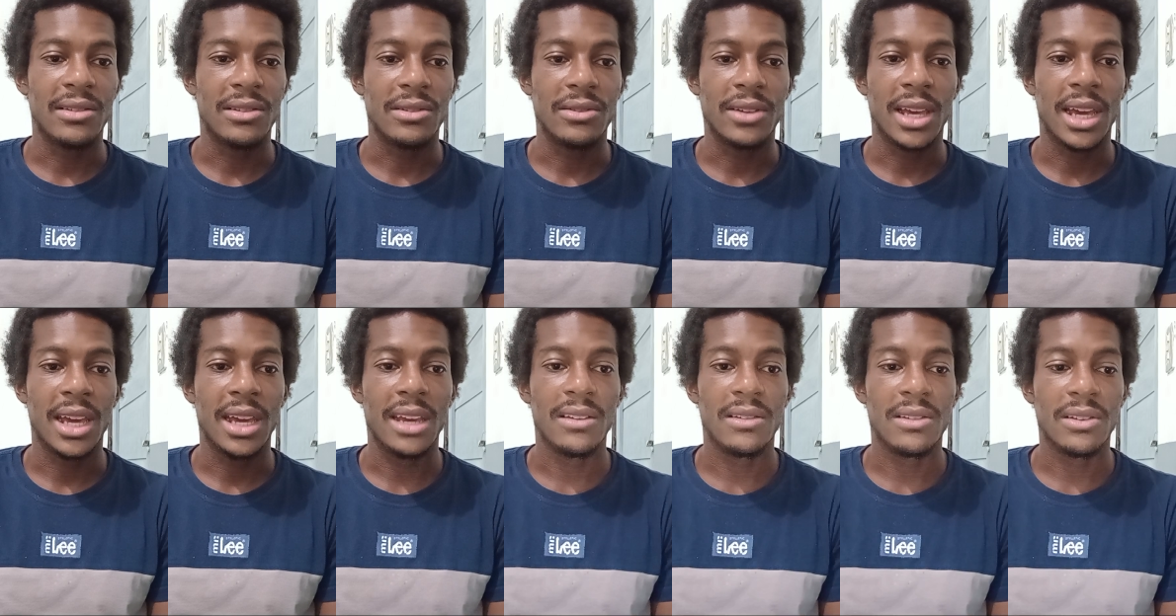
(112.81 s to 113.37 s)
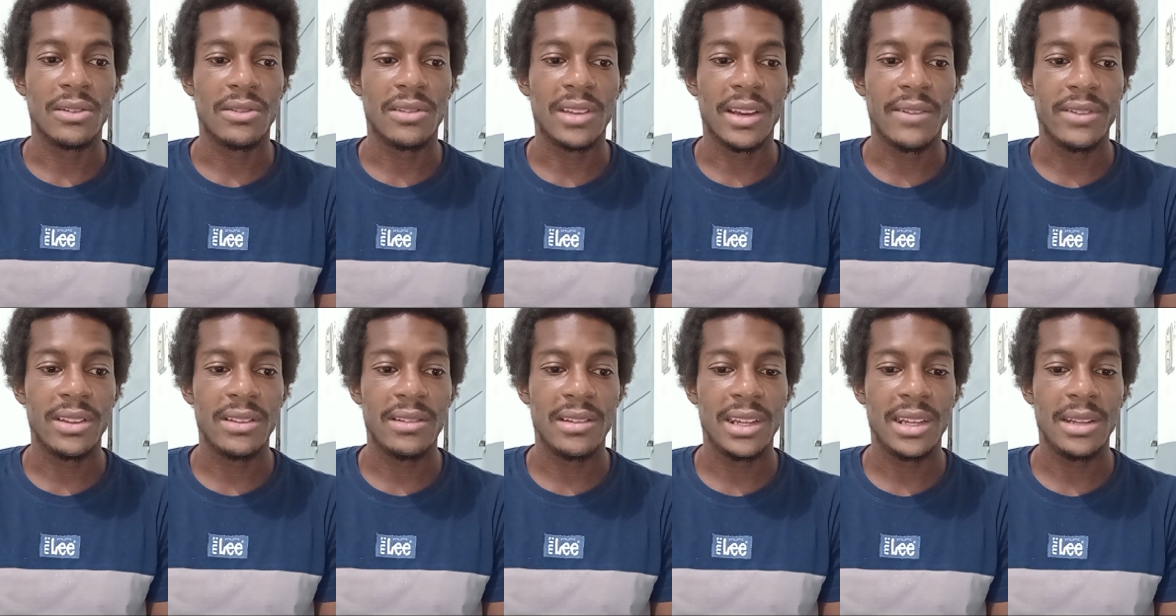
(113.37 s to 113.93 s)
Okay, so
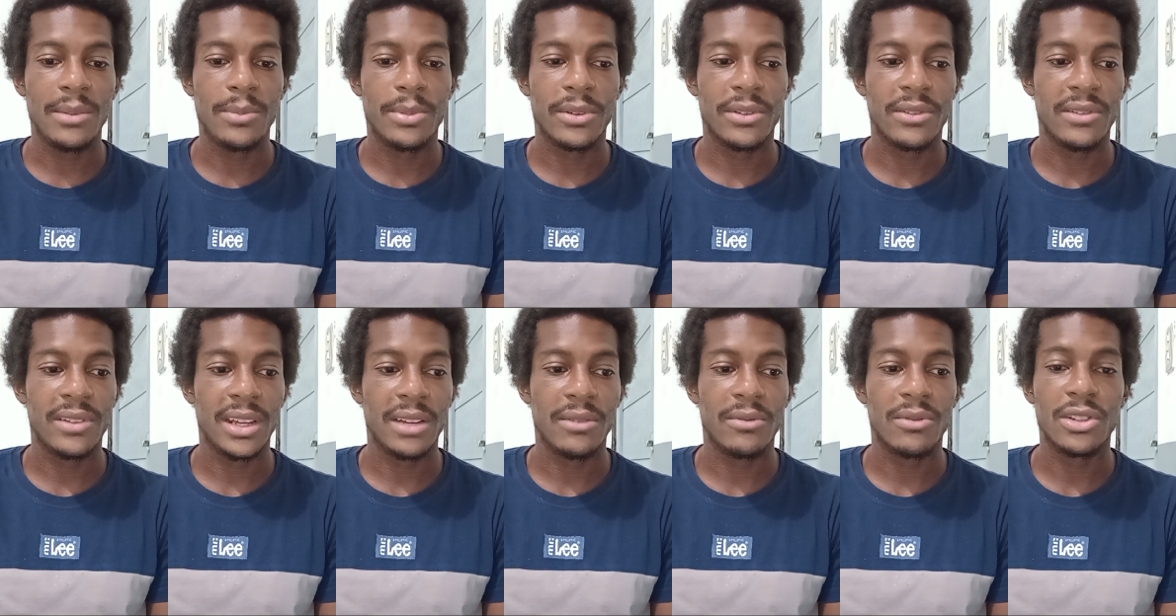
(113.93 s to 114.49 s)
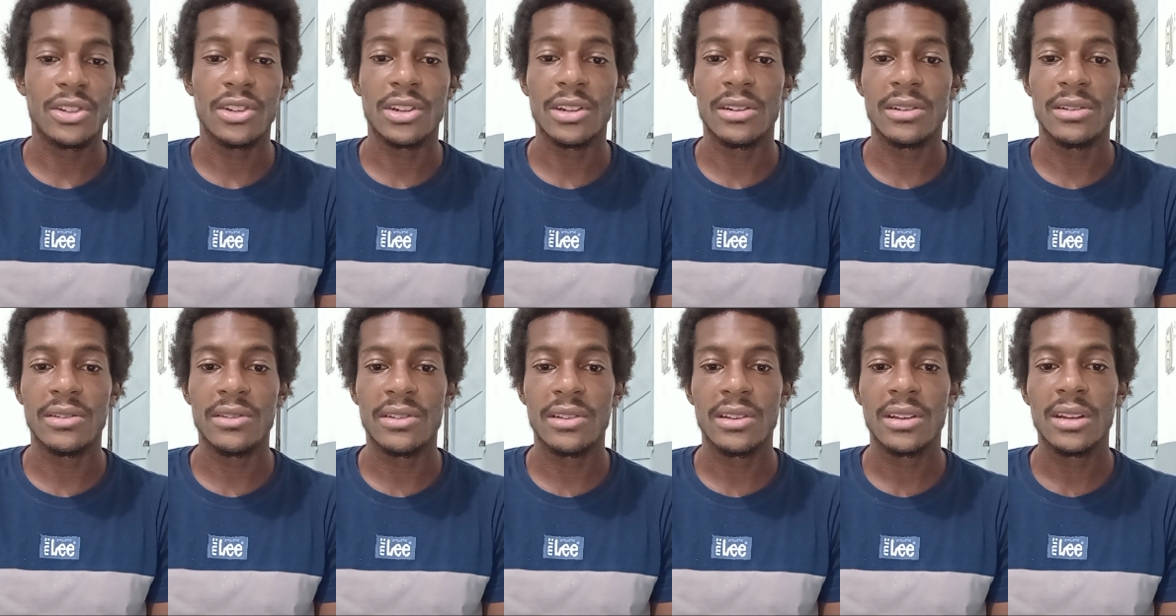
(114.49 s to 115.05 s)
17%
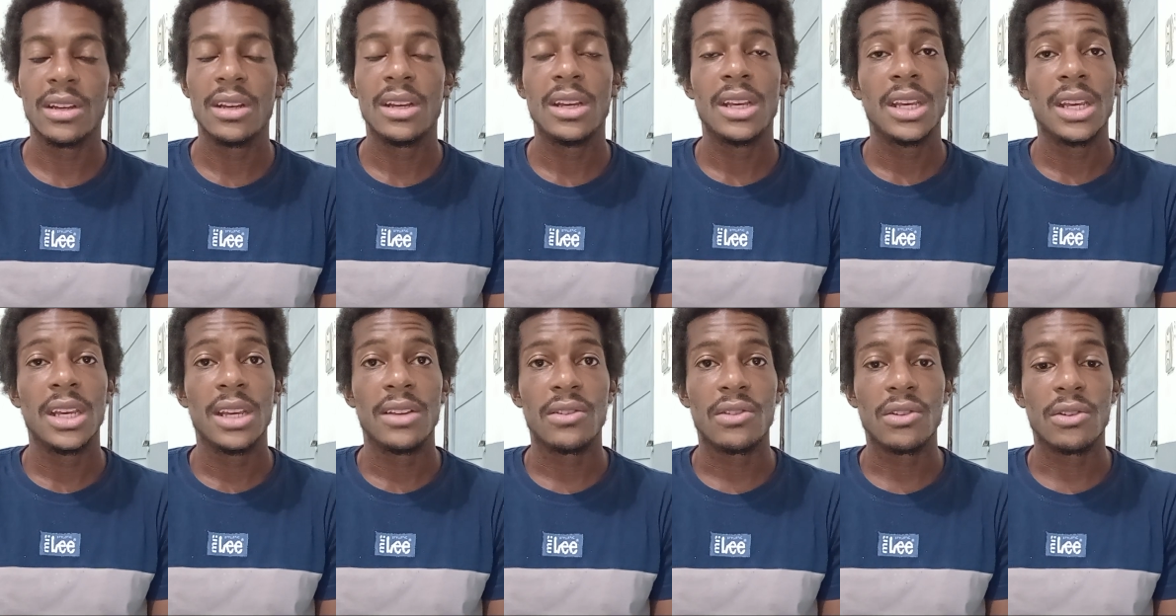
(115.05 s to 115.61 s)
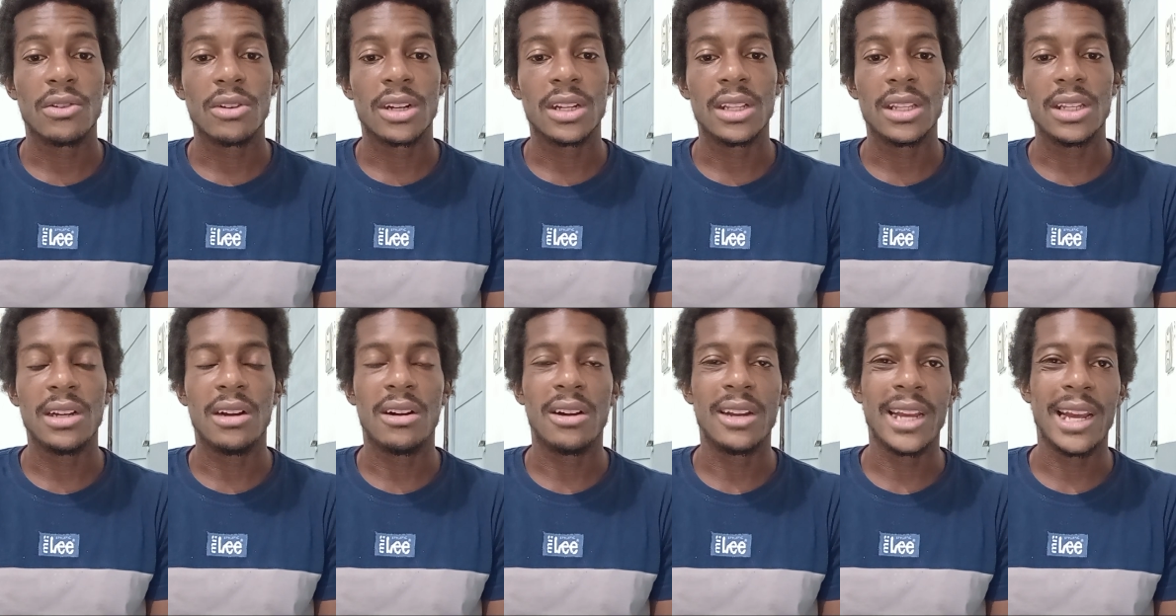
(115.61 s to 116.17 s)
returns historically
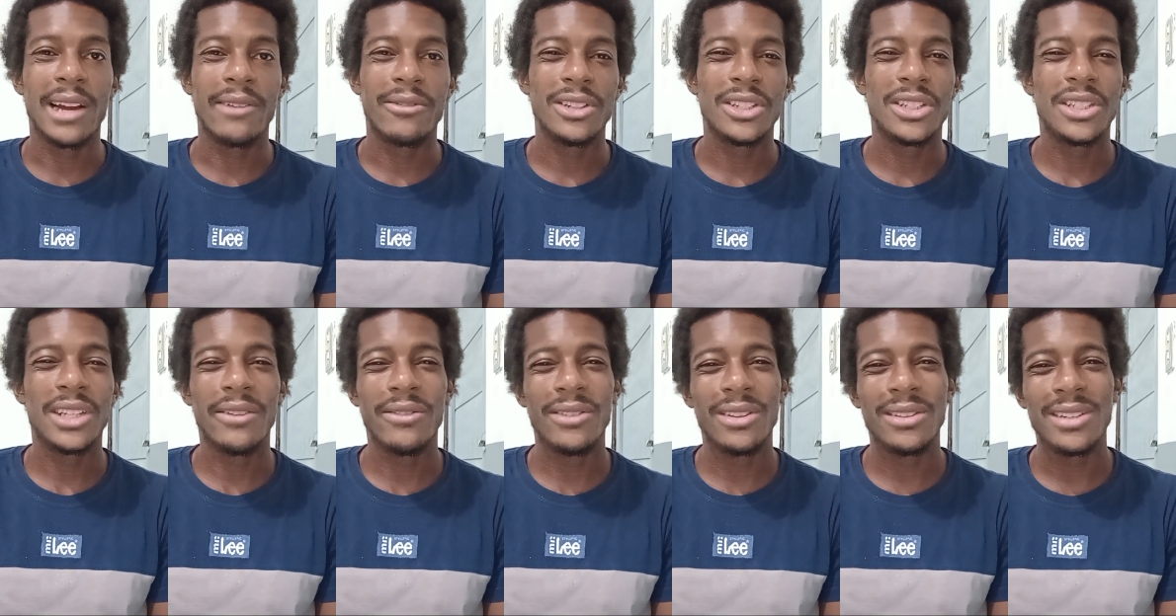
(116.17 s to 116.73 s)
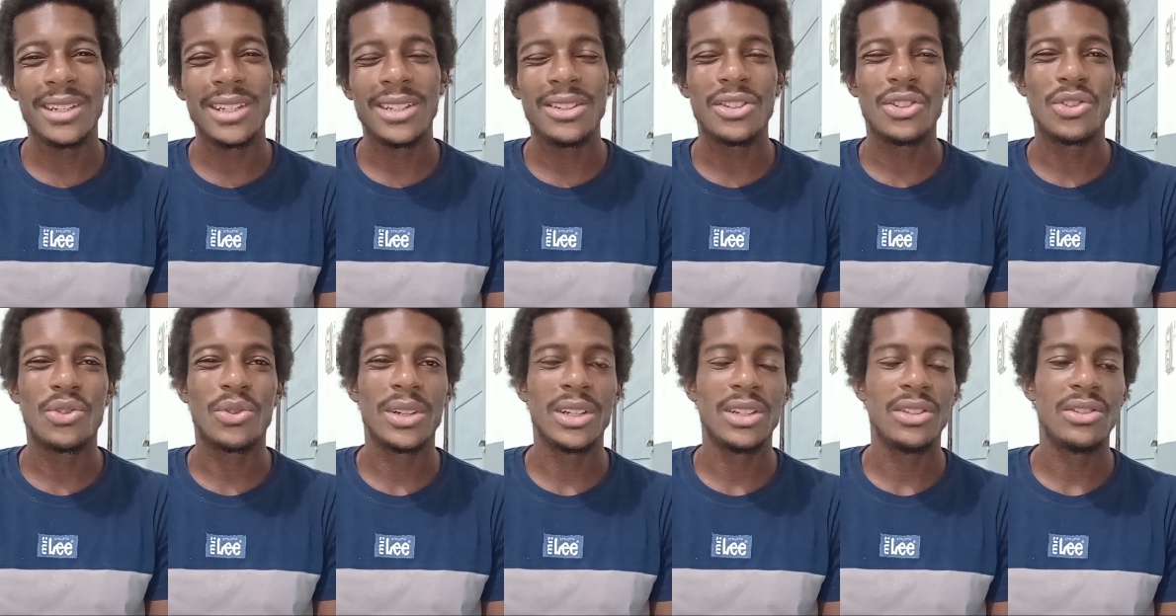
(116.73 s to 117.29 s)
on average, 17 to
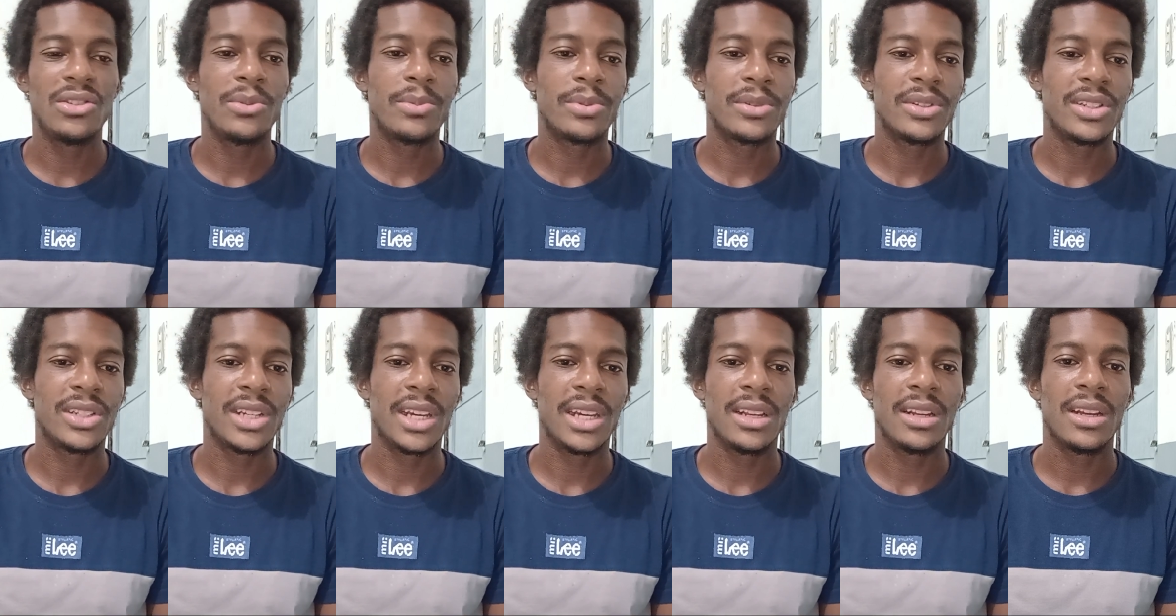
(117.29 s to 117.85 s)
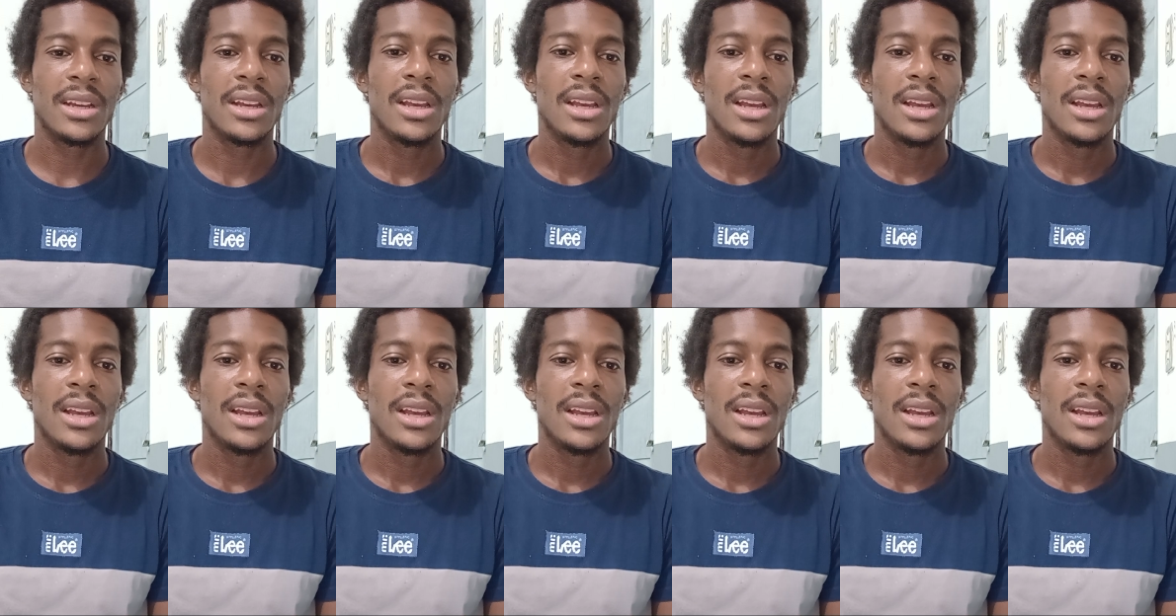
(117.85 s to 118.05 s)
22%.